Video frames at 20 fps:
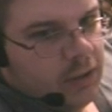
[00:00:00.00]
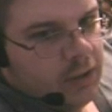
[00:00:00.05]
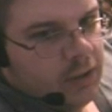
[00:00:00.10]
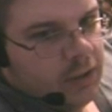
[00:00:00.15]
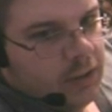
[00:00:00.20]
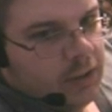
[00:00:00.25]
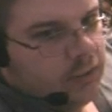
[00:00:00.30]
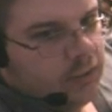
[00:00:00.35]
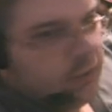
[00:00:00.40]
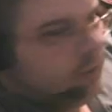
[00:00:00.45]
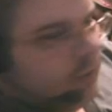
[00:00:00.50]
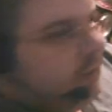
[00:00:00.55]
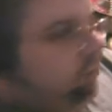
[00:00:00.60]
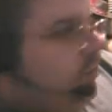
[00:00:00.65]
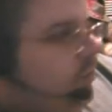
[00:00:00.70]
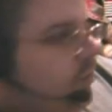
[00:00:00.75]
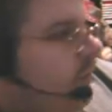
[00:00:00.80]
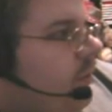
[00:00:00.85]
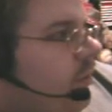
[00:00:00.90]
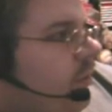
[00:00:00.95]
That was
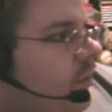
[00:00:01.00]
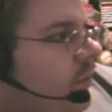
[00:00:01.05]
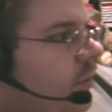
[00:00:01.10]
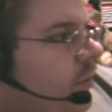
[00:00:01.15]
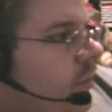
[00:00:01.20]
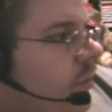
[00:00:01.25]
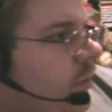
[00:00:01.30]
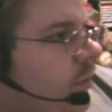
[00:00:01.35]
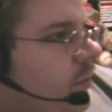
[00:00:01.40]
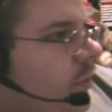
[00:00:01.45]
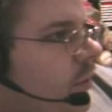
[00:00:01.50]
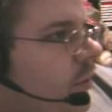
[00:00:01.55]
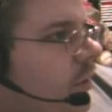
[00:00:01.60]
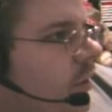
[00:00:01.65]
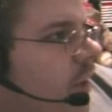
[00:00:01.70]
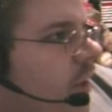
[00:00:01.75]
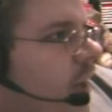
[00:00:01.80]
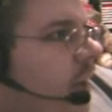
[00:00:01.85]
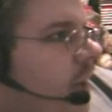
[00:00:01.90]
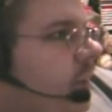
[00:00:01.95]
first.
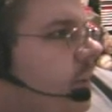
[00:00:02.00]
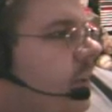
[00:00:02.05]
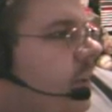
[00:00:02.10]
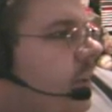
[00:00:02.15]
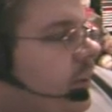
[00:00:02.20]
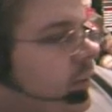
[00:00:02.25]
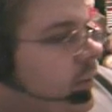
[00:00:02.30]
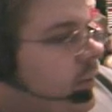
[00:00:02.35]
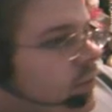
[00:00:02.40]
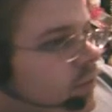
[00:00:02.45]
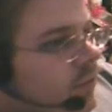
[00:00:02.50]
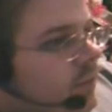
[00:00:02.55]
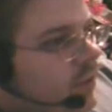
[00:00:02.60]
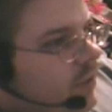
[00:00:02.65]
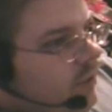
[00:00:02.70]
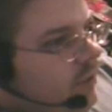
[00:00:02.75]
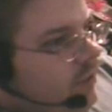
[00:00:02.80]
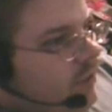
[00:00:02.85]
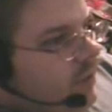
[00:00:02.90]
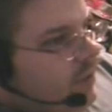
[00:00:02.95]
I did the
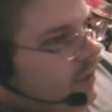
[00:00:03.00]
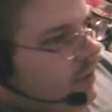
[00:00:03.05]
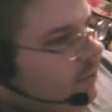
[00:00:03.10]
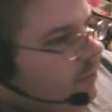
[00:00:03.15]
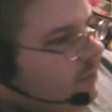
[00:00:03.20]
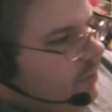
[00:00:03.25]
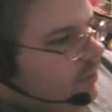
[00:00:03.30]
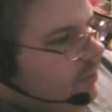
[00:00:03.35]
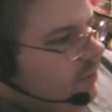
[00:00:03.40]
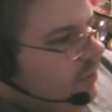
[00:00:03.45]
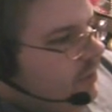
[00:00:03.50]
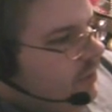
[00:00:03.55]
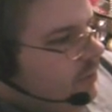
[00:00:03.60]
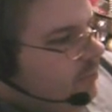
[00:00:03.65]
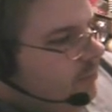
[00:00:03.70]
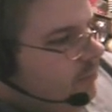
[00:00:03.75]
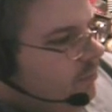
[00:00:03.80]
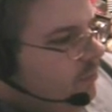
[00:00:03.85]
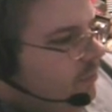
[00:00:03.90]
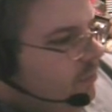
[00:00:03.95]
same thing that Russ did.
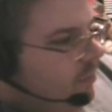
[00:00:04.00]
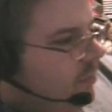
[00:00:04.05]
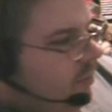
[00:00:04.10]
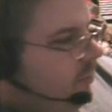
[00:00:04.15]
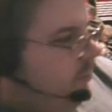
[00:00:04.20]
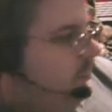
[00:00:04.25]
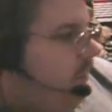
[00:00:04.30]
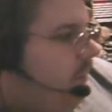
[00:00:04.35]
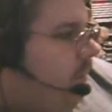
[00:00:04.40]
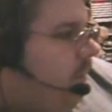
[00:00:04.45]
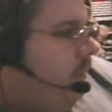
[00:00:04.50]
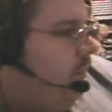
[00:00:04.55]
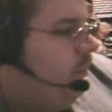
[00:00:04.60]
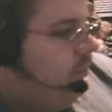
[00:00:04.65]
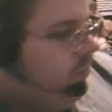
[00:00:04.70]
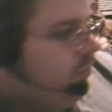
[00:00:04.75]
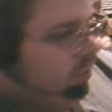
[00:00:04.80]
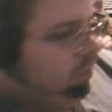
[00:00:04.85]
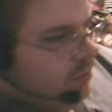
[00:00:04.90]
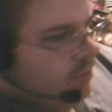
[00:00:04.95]
Maybe it
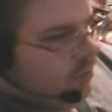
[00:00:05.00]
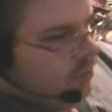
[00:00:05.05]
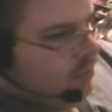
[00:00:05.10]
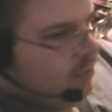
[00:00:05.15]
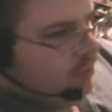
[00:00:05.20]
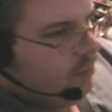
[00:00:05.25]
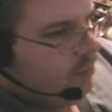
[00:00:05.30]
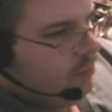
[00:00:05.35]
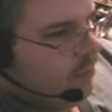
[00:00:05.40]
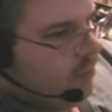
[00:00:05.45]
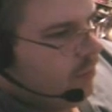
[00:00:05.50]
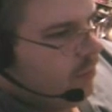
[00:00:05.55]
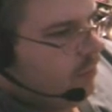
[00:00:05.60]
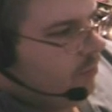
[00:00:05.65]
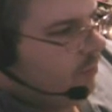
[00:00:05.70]
was just a regular